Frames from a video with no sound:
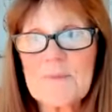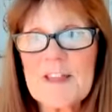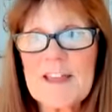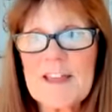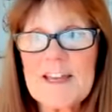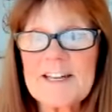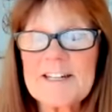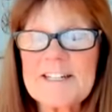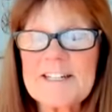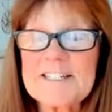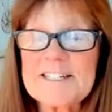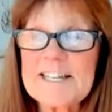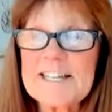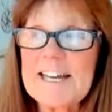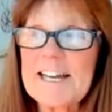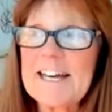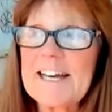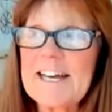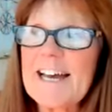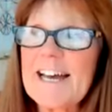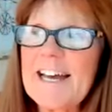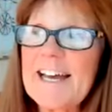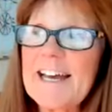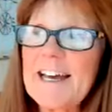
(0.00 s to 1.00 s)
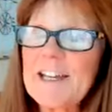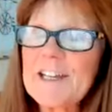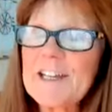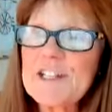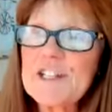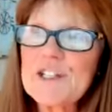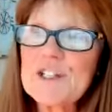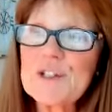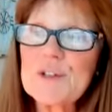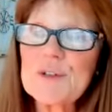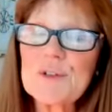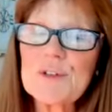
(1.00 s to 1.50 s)
And I had a
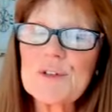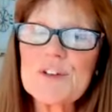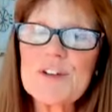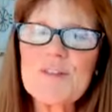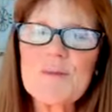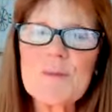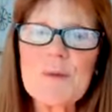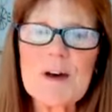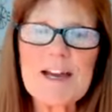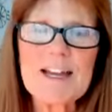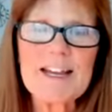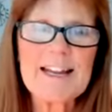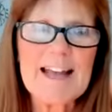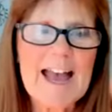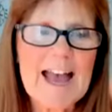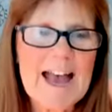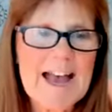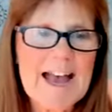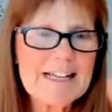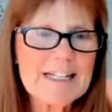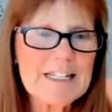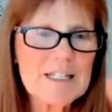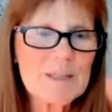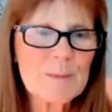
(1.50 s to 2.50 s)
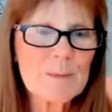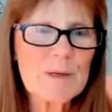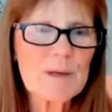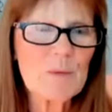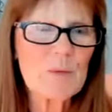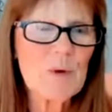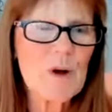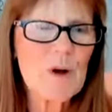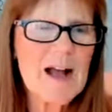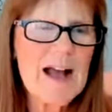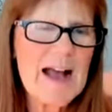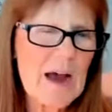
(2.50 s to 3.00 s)
student of mine ask me,
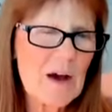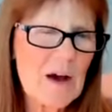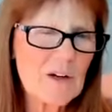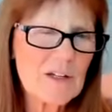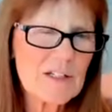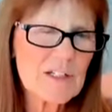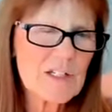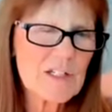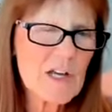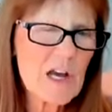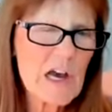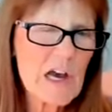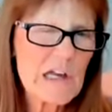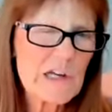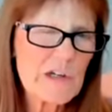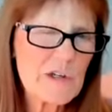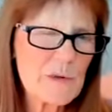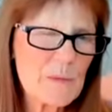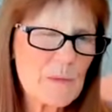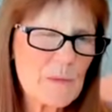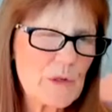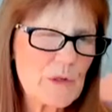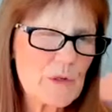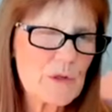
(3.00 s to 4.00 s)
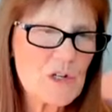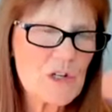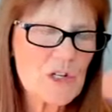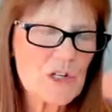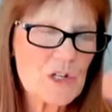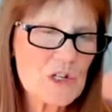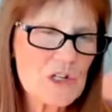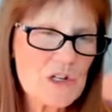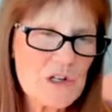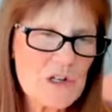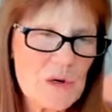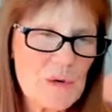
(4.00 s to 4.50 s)
well, how does
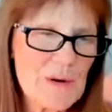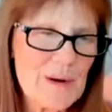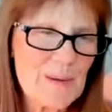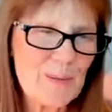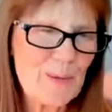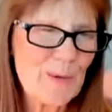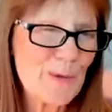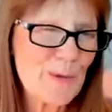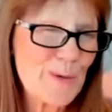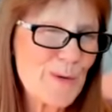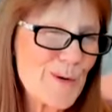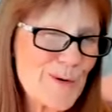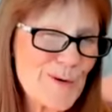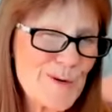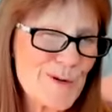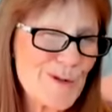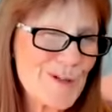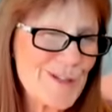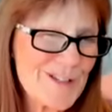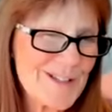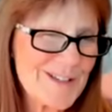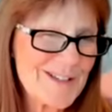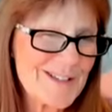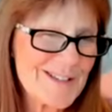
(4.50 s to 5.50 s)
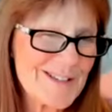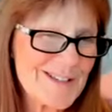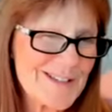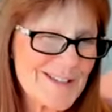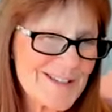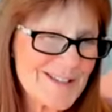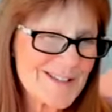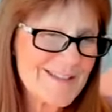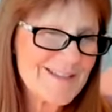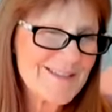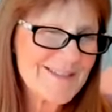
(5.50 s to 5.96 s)
contribution show up with horses?